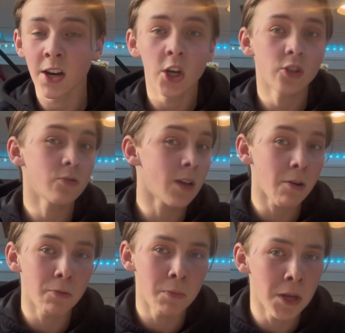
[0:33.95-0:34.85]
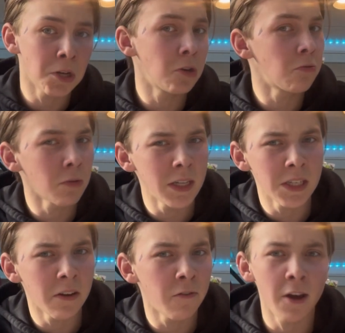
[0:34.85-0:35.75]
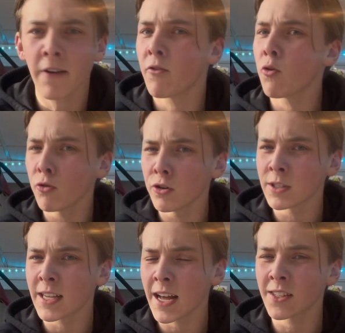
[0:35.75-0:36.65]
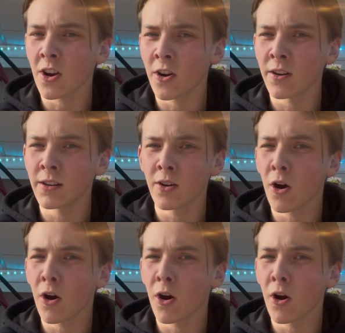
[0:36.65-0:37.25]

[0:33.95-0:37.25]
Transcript: So that would be a good reason if you have older sets and